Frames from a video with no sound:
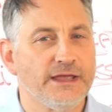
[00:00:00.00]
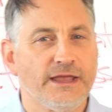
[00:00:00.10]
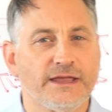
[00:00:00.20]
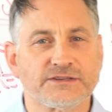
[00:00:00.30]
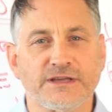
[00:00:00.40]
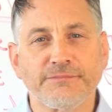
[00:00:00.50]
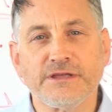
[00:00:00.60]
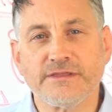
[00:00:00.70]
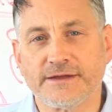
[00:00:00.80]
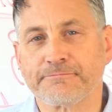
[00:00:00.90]
It's
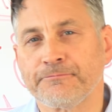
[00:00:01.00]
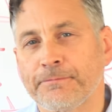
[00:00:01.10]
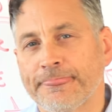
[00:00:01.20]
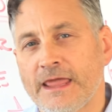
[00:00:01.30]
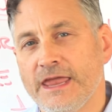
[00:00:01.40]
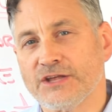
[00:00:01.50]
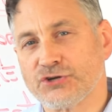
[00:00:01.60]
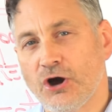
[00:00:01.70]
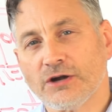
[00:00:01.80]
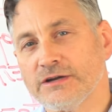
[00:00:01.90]
something that it's
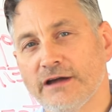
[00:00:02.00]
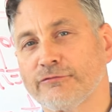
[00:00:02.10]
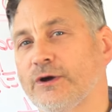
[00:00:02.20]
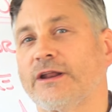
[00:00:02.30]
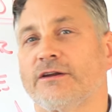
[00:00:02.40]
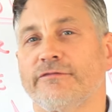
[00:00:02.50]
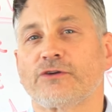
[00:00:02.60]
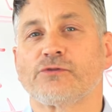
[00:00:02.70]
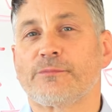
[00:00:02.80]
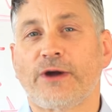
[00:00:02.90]
hard enough running a
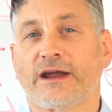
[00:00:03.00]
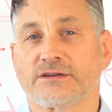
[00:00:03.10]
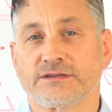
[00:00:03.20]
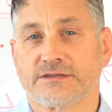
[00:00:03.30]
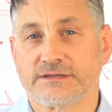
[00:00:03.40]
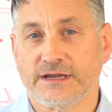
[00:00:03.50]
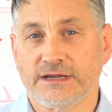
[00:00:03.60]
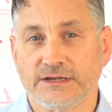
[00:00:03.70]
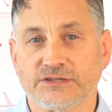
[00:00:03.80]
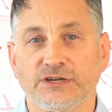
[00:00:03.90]
veterinary practice as it
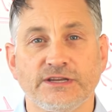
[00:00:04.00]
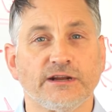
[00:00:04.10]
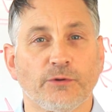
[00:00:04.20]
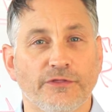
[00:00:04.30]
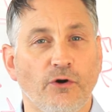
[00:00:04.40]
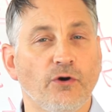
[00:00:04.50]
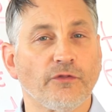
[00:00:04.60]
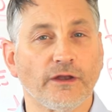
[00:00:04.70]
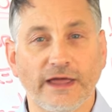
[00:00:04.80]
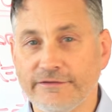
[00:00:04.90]
is and dealing with all
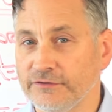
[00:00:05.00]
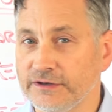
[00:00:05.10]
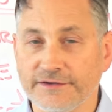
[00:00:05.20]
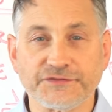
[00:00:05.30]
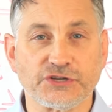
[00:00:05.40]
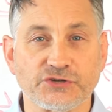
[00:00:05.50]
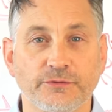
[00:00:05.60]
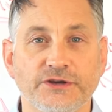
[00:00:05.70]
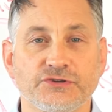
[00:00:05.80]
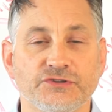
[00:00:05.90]
the life and death
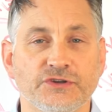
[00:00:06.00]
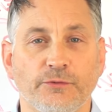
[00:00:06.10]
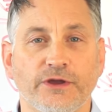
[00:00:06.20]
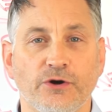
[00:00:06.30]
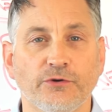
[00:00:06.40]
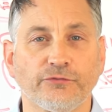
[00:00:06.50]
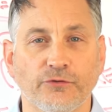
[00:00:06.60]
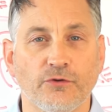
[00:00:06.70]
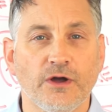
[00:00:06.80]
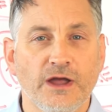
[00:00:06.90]
situations that we go
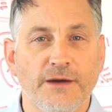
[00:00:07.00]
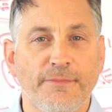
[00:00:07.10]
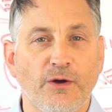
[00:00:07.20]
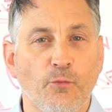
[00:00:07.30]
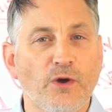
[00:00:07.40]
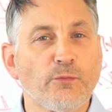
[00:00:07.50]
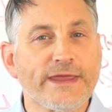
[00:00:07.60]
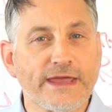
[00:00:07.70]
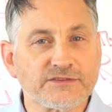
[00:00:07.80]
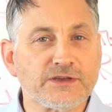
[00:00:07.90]
through. But when we
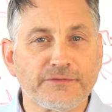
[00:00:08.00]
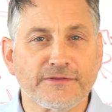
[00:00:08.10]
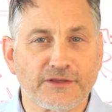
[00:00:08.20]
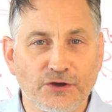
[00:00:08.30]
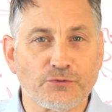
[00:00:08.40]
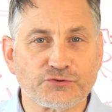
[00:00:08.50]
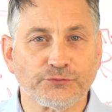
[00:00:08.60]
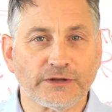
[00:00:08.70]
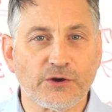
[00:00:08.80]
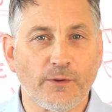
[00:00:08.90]
get something that goes
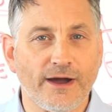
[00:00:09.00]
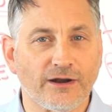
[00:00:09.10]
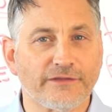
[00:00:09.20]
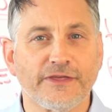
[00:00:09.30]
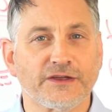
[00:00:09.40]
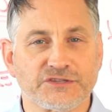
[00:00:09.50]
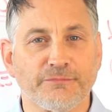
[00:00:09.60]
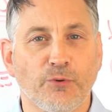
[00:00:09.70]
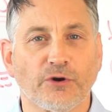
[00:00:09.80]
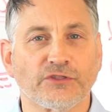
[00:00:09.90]
really well, I think it's
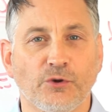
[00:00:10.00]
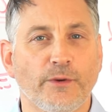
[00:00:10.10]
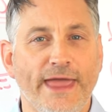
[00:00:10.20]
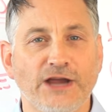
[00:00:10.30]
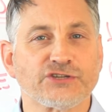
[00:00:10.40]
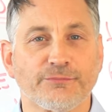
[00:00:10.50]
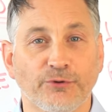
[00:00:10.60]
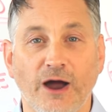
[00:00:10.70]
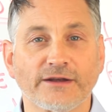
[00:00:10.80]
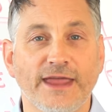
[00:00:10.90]
important that we actually
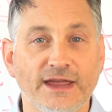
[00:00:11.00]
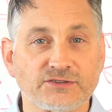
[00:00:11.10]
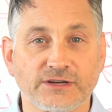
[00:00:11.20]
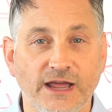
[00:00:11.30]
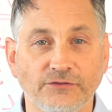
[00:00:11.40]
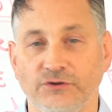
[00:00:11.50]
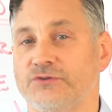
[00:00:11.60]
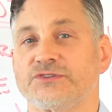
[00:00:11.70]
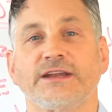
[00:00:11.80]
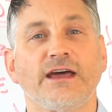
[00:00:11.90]
broadcast it out there,
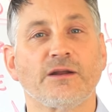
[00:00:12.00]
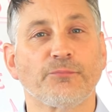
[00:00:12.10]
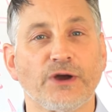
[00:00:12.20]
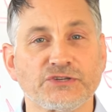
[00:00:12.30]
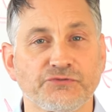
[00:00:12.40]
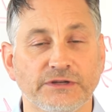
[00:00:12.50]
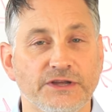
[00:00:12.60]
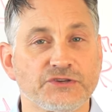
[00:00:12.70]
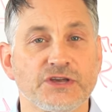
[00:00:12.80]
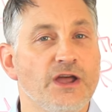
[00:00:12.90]
send out a press
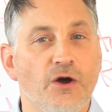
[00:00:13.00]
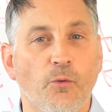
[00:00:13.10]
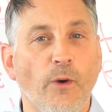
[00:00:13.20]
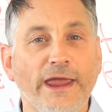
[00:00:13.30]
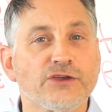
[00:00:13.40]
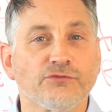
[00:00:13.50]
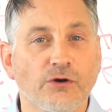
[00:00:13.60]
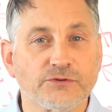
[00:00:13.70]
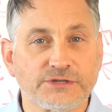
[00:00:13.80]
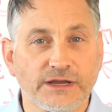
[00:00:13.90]
release, wag your
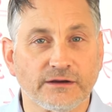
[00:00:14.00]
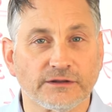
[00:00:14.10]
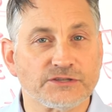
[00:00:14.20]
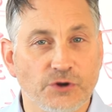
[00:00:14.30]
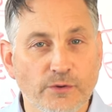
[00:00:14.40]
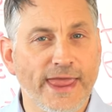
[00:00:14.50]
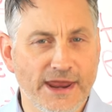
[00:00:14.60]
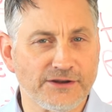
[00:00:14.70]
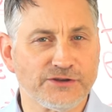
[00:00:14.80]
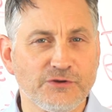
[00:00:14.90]
own tail. It's
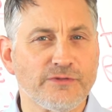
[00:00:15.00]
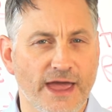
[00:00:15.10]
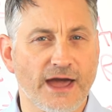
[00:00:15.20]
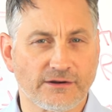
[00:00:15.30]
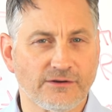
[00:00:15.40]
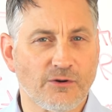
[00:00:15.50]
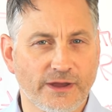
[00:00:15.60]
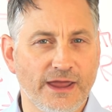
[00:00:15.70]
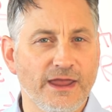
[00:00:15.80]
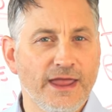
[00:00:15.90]
okay to do that,
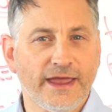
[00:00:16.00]
okay?